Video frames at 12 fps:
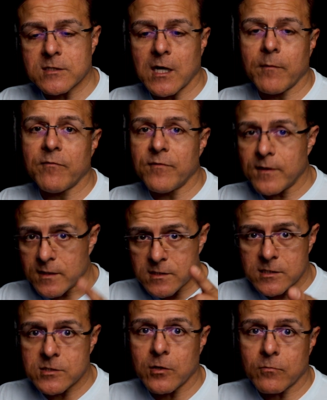top of it.
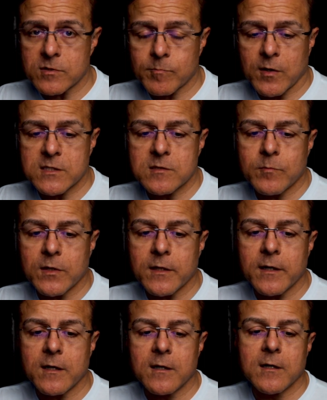This is your
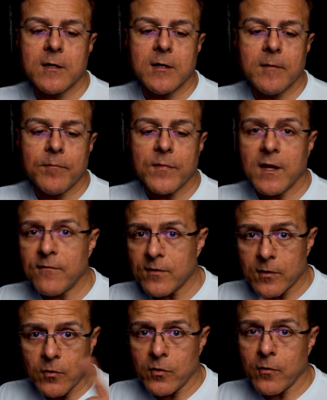responsibility,
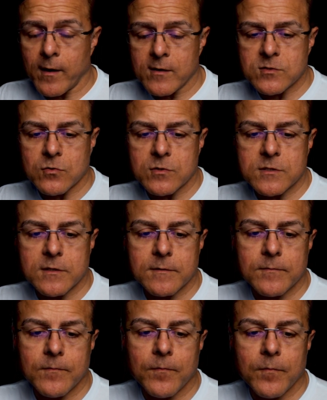even though you outsource it.
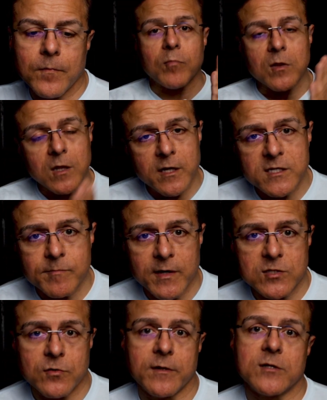Please
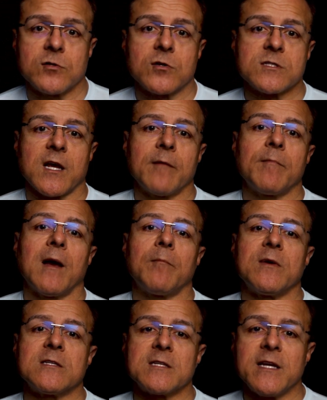make sure that your sitemap
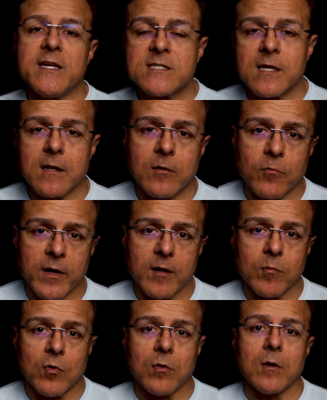is easily
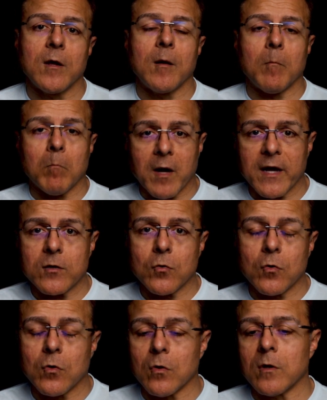readable by
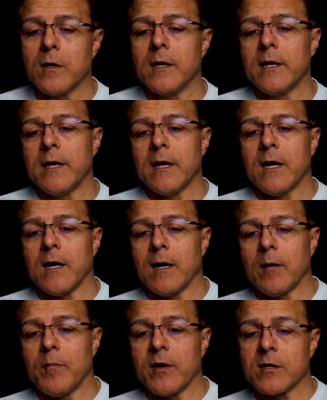Google,
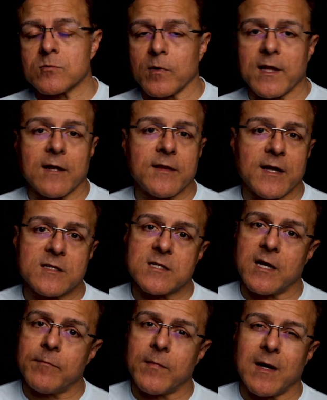because without that
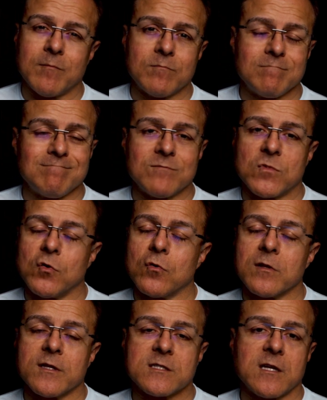sitemap,
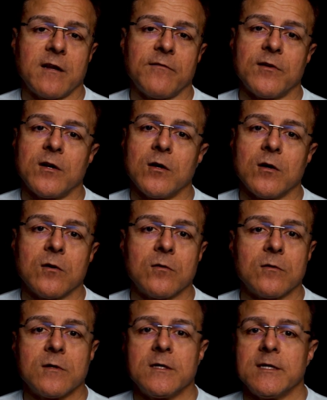Google doesn't even
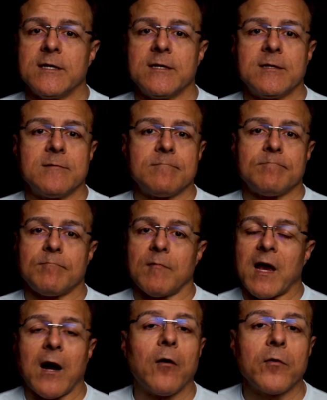know
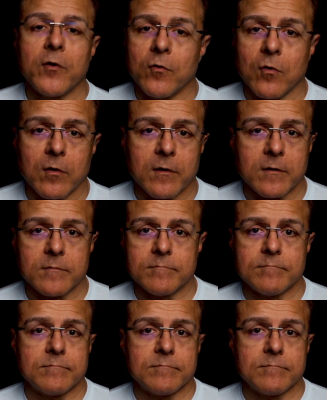how your